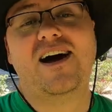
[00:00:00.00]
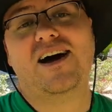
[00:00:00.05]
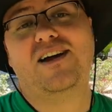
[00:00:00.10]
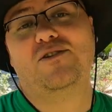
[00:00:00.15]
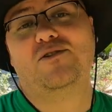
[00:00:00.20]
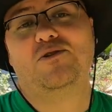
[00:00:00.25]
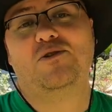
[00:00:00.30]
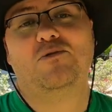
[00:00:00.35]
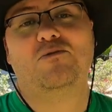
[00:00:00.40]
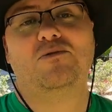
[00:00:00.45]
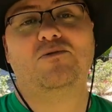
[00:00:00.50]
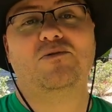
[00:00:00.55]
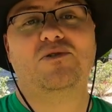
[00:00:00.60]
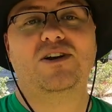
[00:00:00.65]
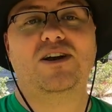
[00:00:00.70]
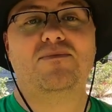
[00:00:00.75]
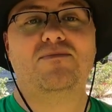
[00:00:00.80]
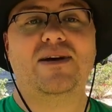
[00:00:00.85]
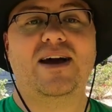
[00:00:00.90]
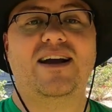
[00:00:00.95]
I don't know when we'll
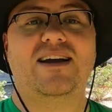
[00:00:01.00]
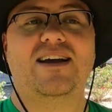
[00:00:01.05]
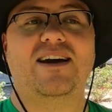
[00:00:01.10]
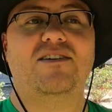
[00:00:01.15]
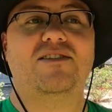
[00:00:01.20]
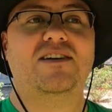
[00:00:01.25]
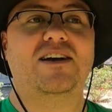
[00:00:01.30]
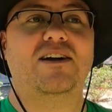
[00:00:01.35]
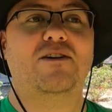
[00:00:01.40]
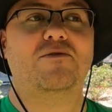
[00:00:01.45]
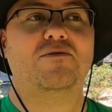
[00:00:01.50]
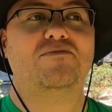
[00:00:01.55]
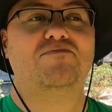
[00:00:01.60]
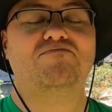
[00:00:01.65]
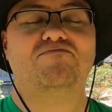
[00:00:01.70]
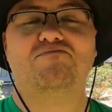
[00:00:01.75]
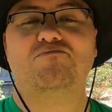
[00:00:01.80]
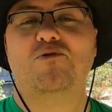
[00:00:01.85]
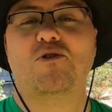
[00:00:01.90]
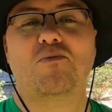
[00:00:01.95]
get back out there.
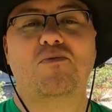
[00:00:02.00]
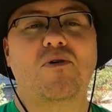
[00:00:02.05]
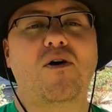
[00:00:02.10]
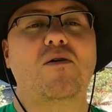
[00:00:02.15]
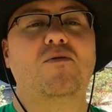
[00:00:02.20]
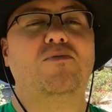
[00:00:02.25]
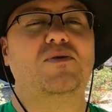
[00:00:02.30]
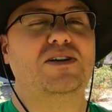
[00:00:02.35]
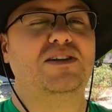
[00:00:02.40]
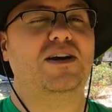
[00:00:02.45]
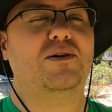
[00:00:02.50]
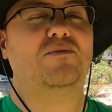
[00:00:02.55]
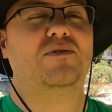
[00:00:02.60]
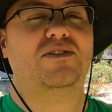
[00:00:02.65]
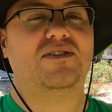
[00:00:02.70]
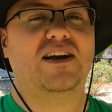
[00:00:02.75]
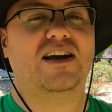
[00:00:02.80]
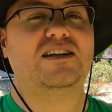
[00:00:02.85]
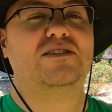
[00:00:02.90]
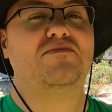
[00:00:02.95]
We're probably done
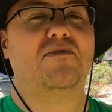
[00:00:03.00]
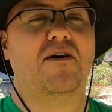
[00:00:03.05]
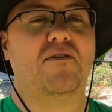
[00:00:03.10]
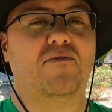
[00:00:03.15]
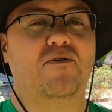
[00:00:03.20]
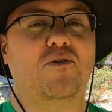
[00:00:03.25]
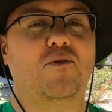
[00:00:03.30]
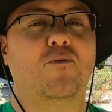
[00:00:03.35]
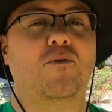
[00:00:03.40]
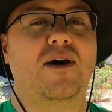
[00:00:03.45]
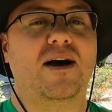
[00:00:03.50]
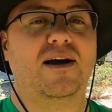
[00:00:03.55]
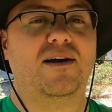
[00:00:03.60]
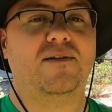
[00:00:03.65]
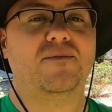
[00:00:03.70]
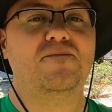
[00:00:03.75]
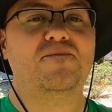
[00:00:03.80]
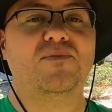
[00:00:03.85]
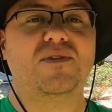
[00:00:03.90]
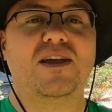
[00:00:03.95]
with that spot for a
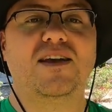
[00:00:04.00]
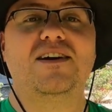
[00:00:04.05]
while